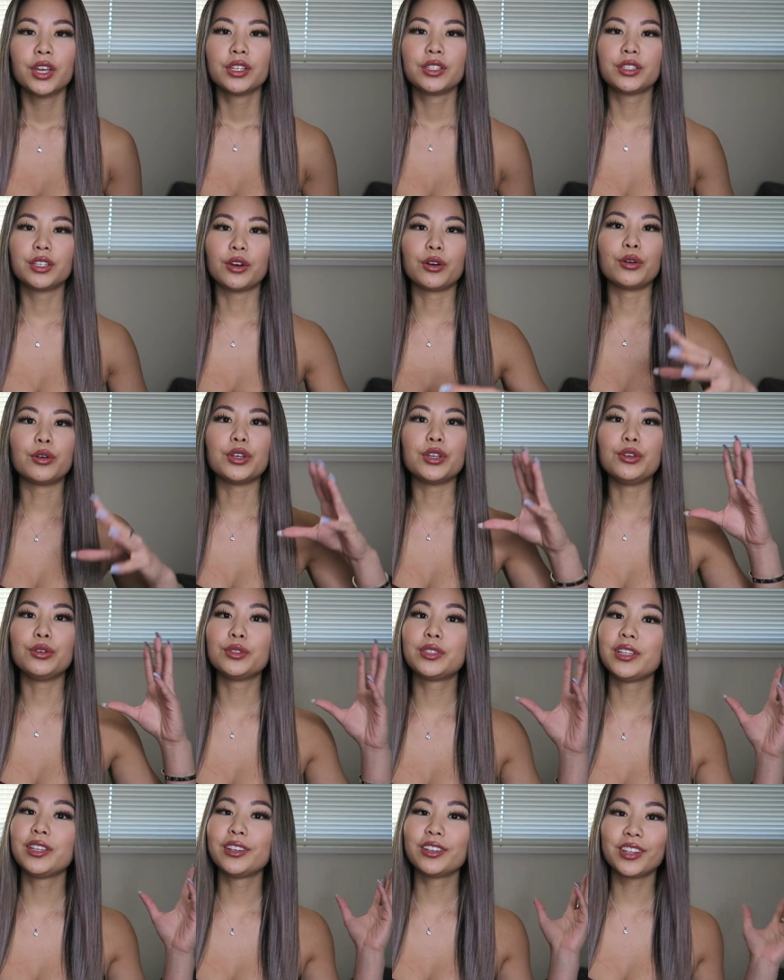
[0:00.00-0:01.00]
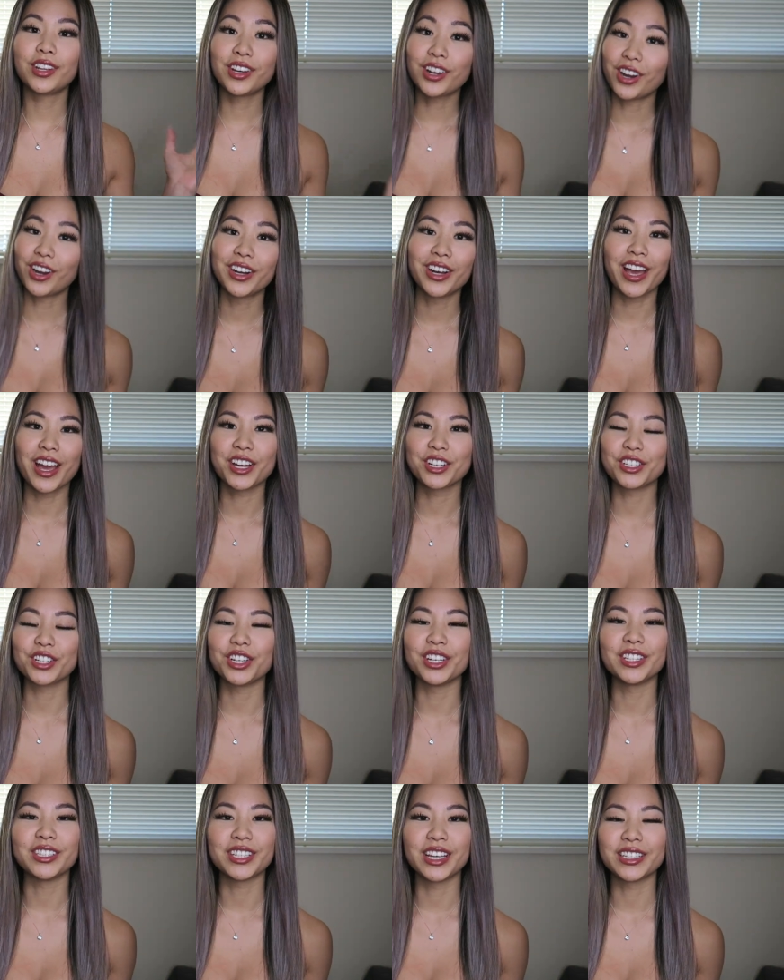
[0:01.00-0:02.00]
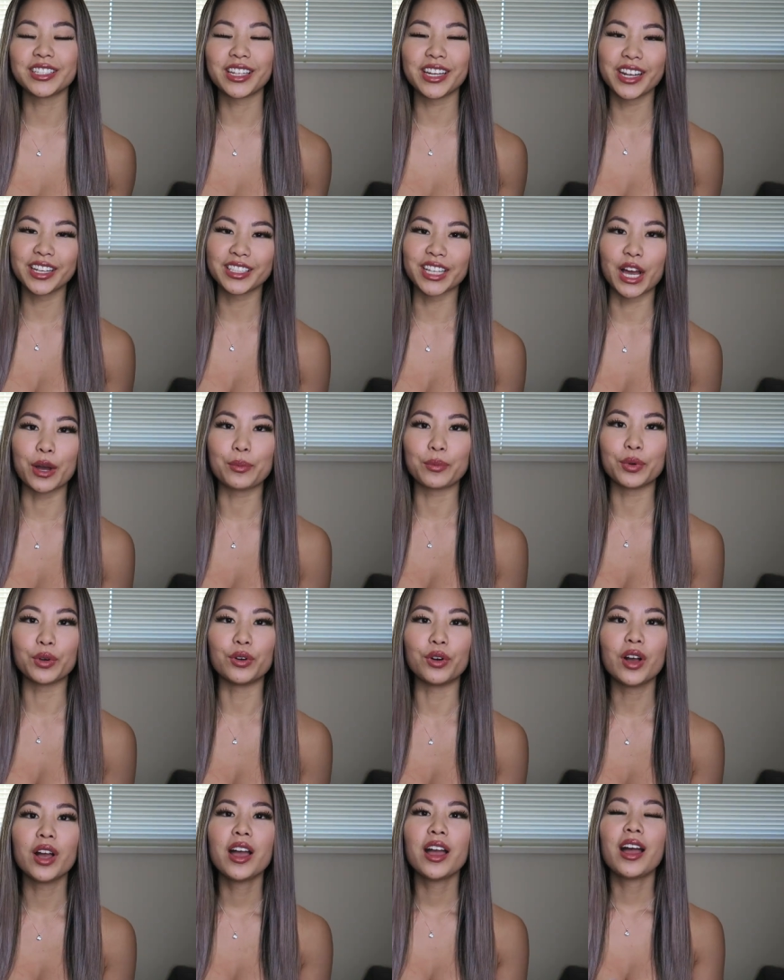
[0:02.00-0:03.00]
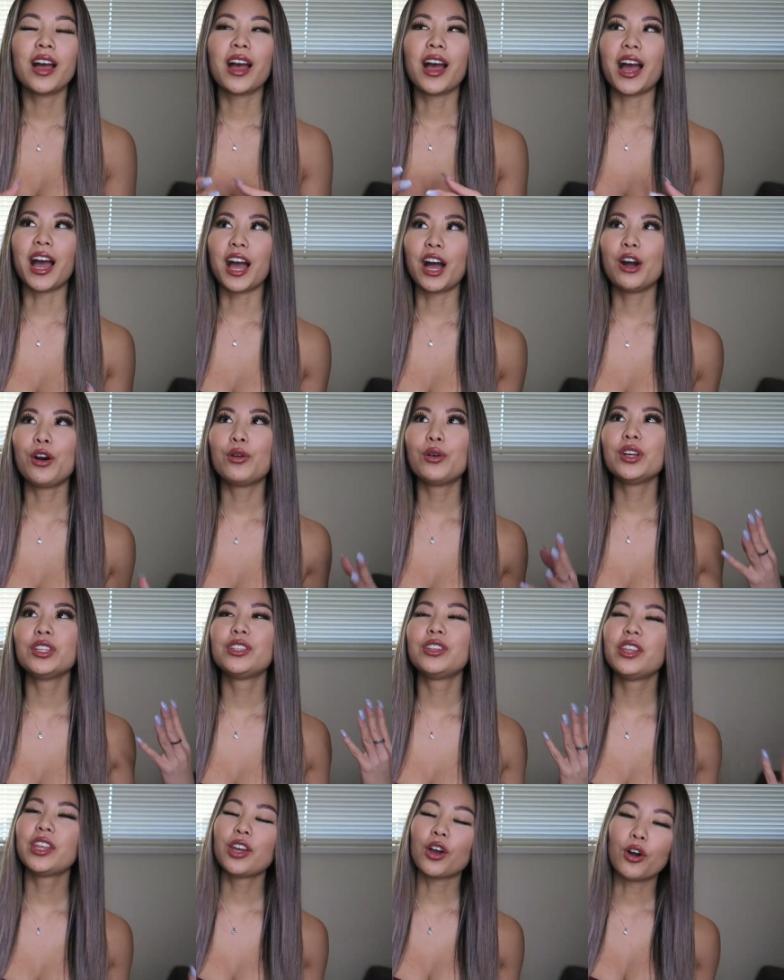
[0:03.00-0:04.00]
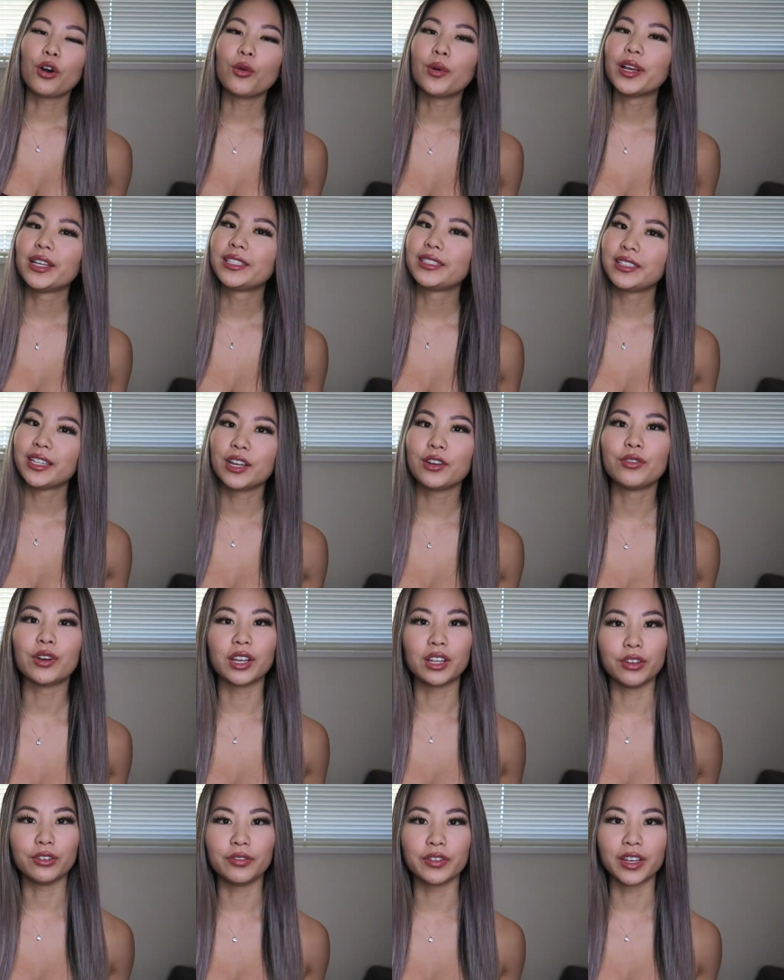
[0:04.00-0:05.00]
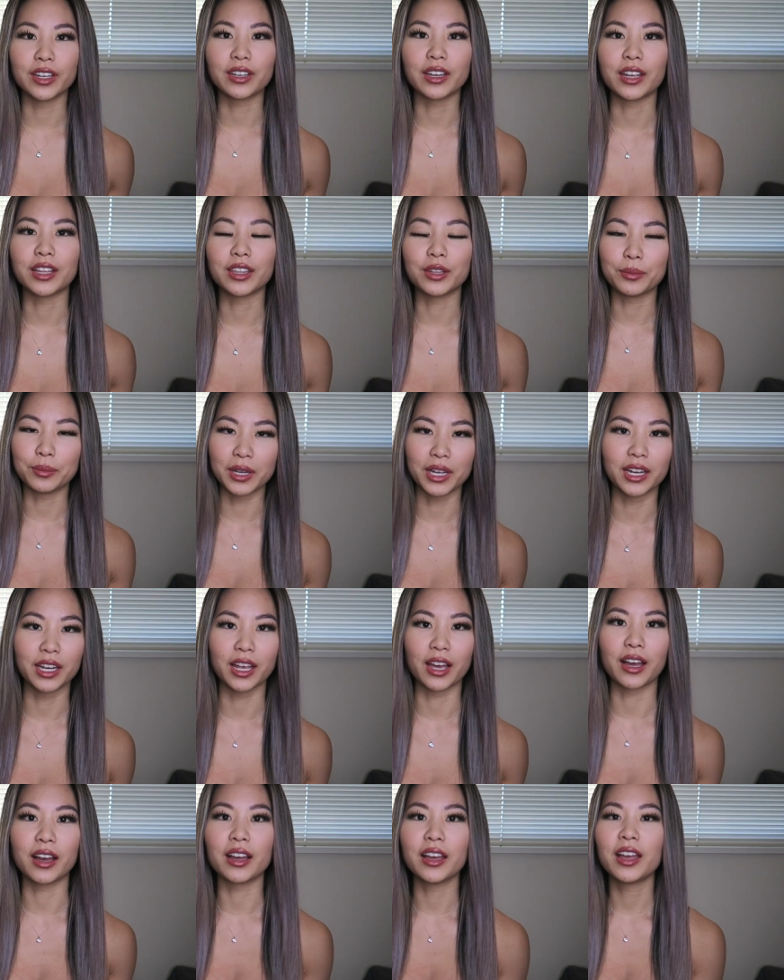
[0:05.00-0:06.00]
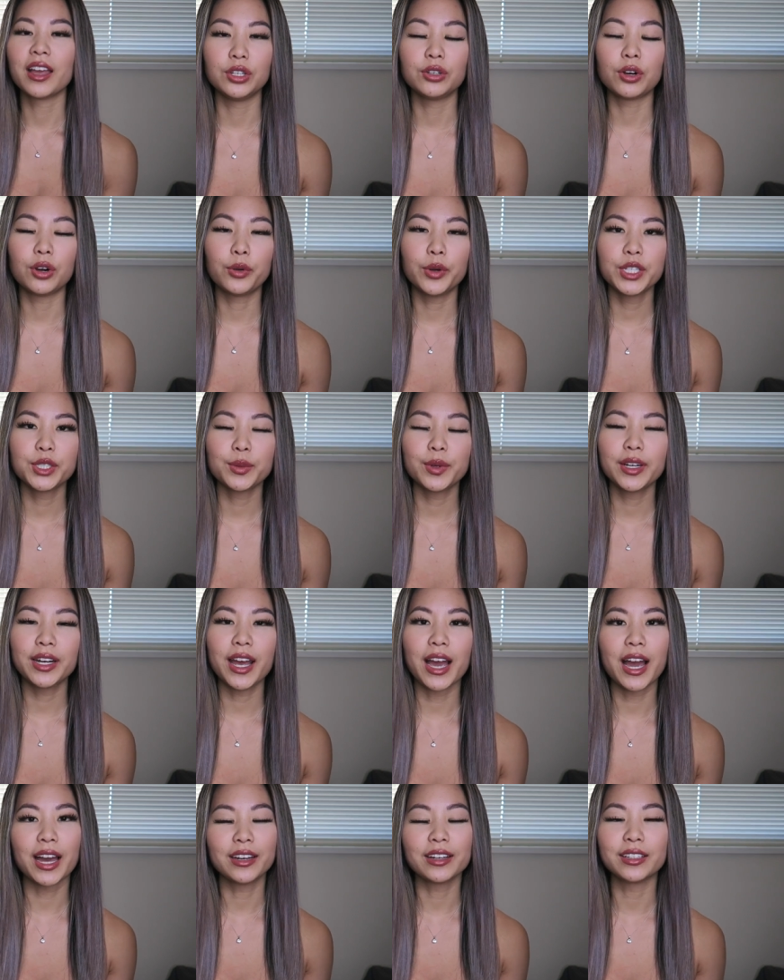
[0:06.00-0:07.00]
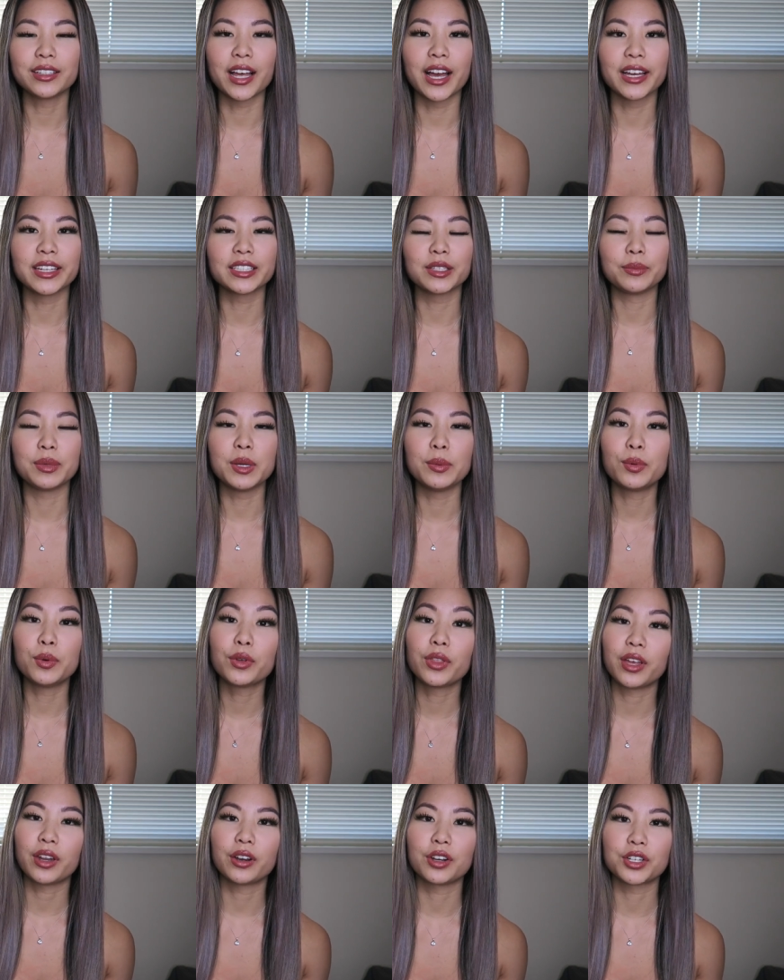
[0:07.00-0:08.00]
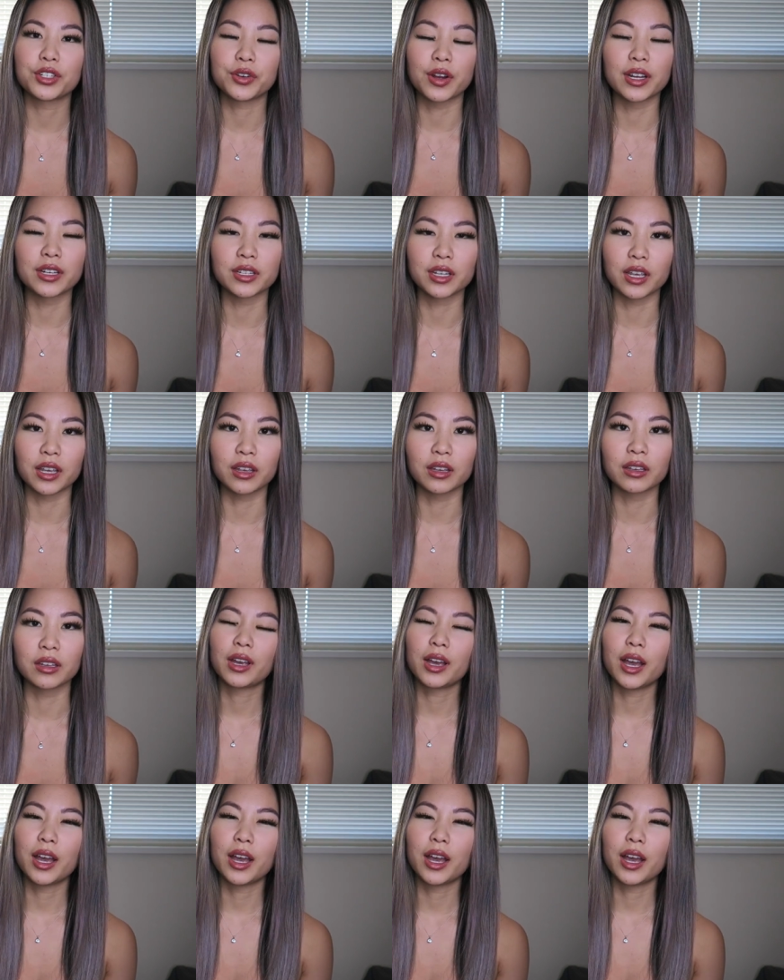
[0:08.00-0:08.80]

So using the Kardashians as an example, how do they always stay relevant in the media? You always want to analyze the people that are trending.